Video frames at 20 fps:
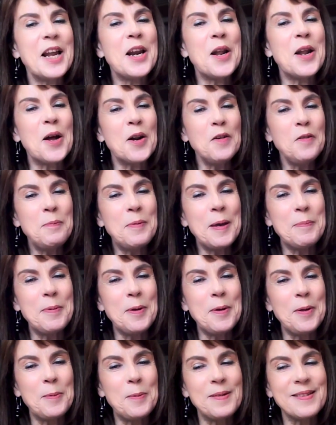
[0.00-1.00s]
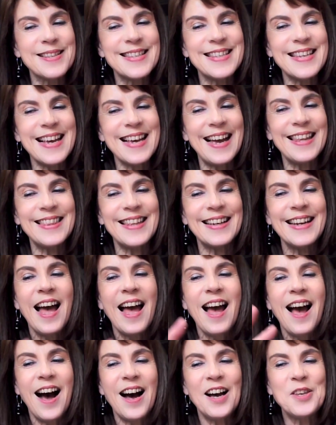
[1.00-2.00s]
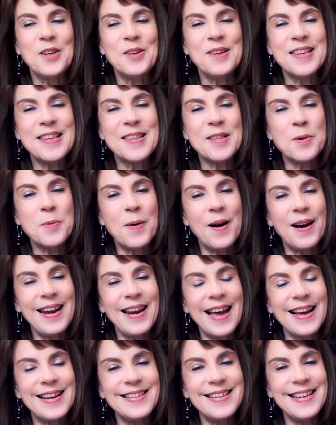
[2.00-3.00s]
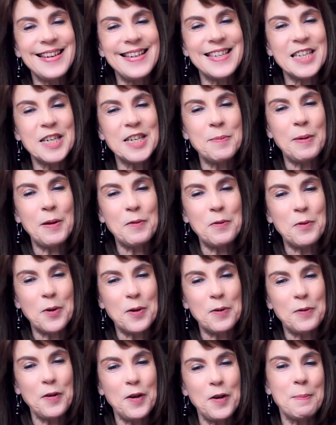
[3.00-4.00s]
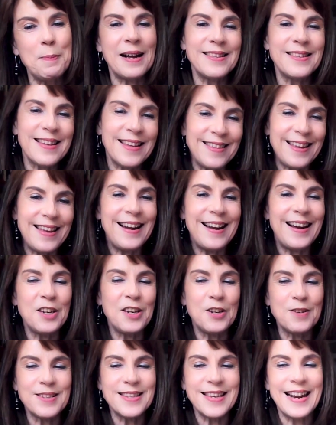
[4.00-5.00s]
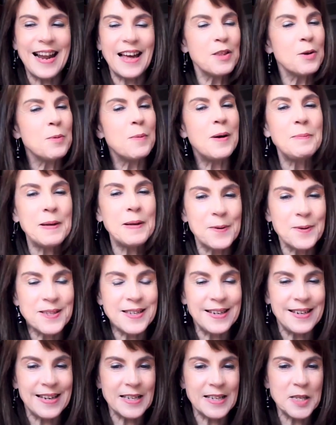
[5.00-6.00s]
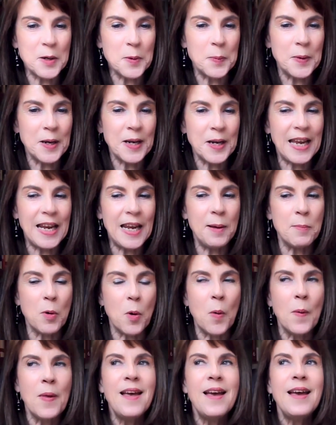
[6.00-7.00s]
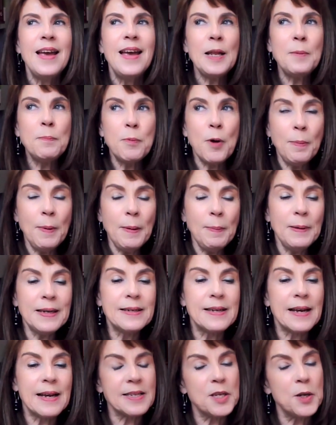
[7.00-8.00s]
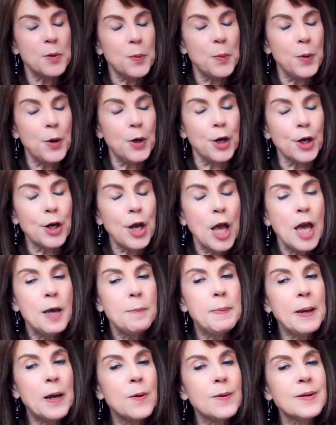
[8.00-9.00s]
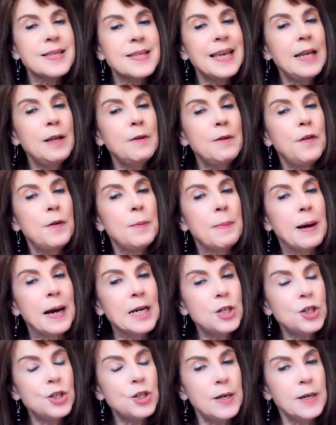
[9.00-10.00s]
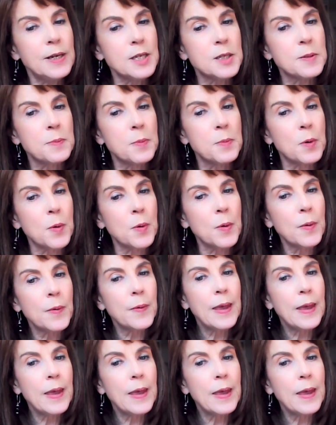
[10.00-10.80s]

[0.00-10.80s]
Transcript: A lot of people will say that I use the one antihistamine for a few months and then I use another one because it doesn't work anymore. It probably doesn't work because the inflammation is more.